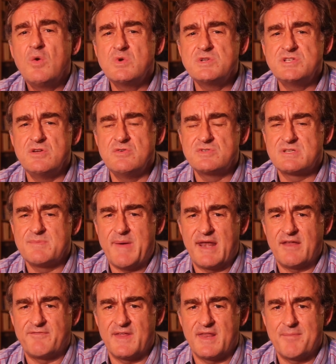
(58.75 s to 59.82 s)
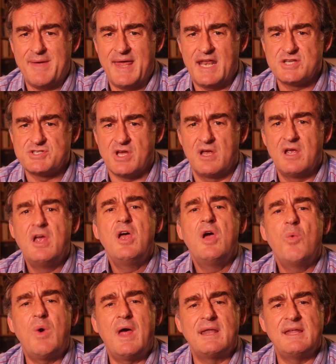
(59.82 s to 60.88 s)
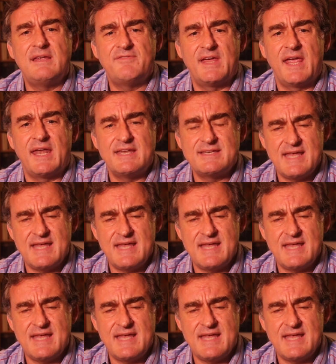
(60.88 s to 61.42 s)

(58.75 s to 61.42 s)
was used to benefit the manager while leaving any